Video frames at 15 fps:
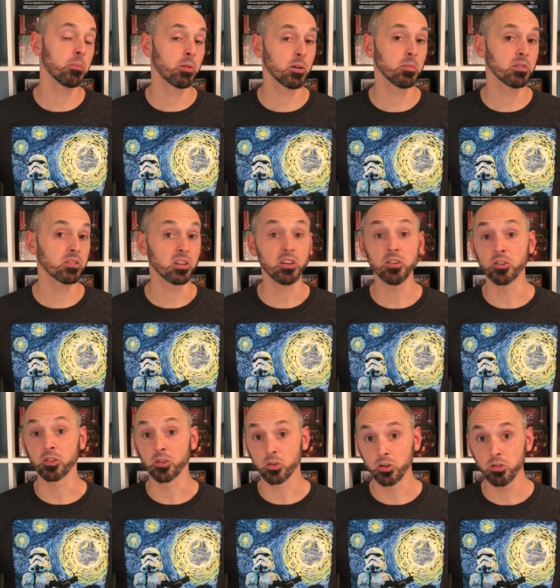purpose in your
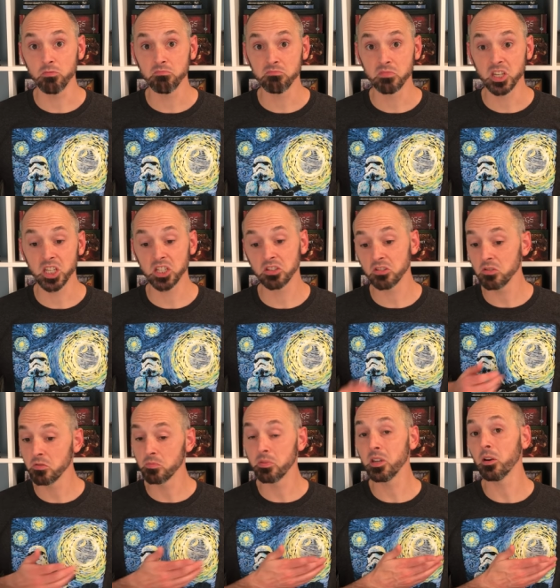crew is
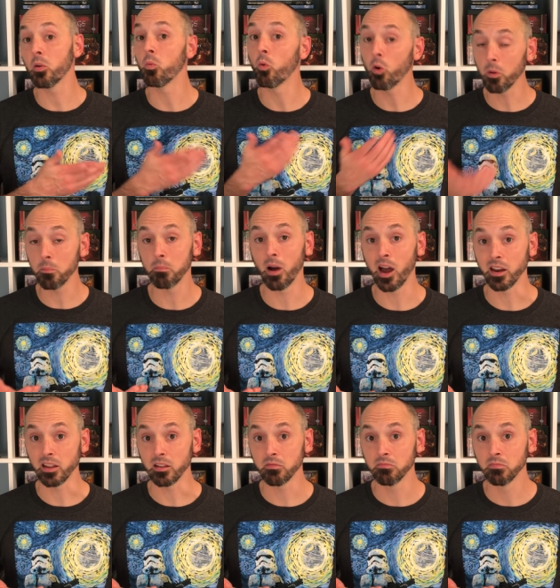to be a warm body.